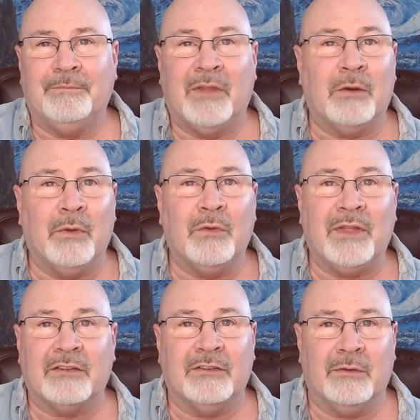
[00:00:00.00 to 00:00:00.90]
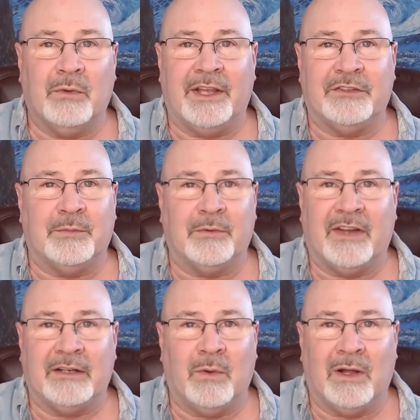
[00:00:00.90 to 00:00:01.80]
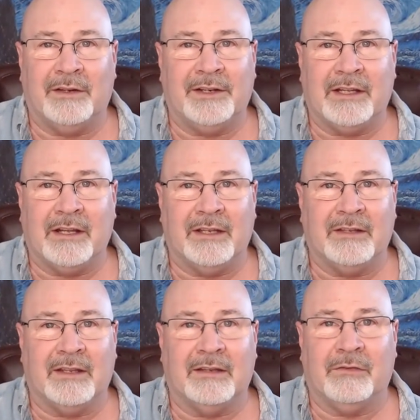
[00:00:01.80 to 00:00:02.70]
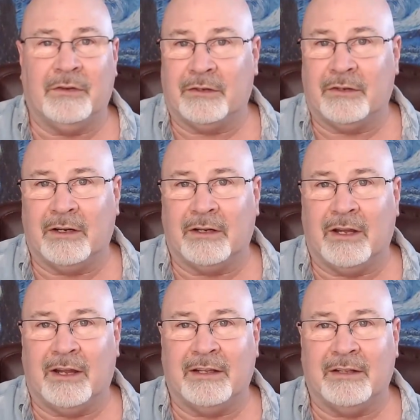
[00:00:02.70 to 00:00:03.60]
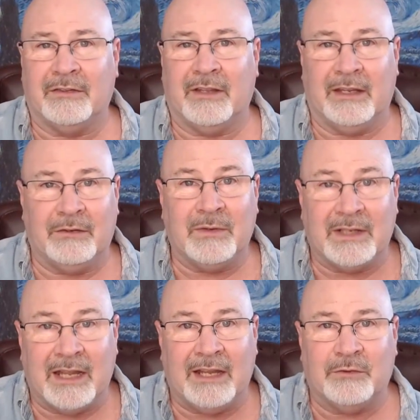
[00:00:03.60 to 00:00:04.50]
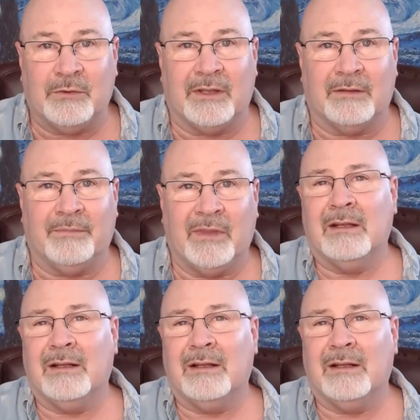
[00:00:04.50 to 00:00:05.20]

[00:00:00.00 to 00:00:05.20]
They're both excellent ways to provide quality content for your target audience and to engage with them.